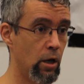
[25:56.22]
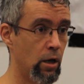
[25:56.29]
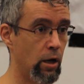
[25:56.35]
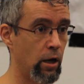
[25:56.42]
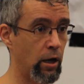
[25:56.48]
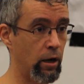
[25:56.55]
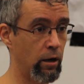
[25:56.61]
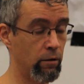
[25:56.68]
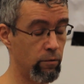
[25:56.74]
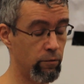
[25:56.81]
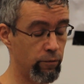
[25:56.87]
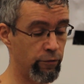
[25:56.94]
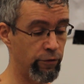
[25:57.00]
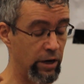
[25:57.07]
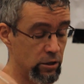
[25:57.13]
And
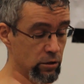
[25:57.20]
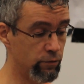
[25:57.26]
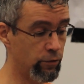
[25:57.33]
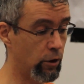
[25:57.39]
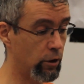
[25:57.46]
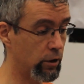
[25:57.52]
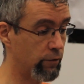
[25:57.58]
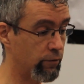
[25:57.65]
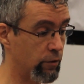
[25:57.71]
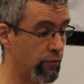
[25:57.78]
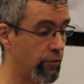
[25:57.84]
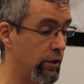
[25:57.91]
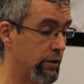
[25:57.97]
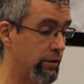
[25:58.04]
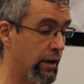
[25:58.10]
first of all, the
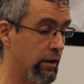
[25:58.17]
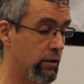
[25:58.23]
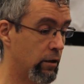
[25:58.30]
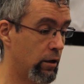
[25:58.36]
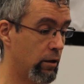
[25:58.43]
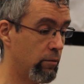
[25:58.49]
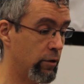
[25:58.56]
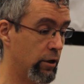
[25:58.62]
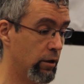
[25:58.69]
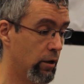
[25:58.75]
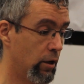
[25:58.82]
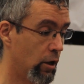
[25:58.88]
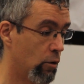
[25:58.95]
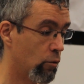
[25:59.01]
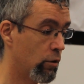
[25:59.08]
free trade agreement
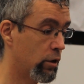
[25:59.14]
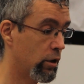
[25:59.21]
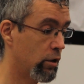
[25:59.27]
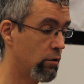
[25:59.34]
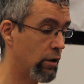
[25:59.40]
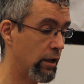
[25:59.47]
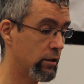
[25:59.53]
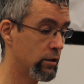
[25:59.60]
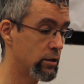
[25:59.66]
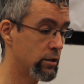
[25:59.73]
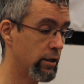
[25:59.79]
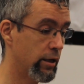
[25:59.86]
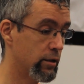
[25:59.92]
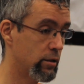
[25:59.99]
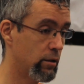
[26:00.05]
with the United
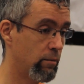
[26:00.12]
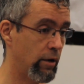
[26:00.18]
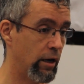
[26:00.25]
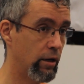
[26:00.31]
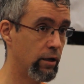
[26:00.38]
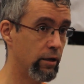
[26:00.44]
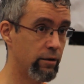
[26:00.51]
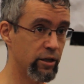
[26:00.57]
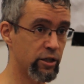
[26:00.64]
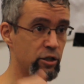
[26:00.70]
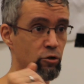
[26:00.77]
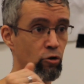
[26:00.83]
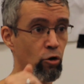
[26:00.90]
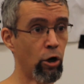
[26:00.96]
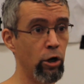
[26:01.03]
States and America
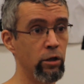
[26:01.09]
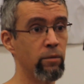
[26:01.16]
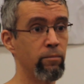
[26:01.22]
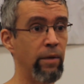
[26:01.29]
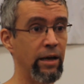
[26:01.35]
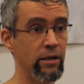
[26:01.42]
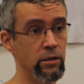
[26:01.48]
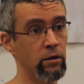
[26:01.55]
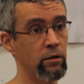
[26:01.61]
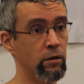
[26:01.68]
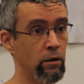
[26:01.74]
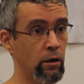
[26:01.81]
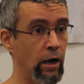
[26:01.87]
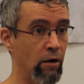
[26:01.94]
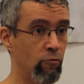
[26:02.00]
destroyed the
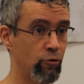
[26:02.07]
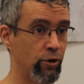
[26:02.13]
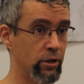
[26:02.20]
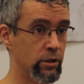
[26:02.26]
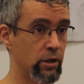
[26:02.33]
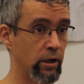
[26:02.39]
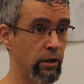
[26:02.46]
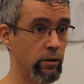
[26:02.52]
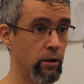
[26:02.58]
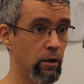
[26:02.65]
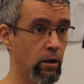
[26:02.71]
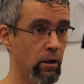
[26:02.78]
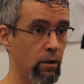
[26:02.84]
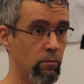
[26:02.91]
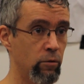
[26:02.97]
Mexican countryside,
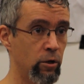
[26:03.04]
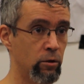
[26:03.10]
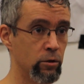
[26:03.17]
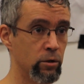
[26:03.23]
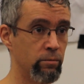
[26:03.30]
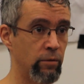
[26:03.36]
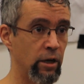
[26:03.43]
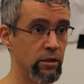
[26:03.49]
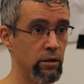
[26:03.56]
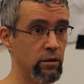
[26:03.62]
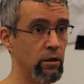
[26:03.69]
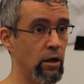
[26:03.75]
because the Mexican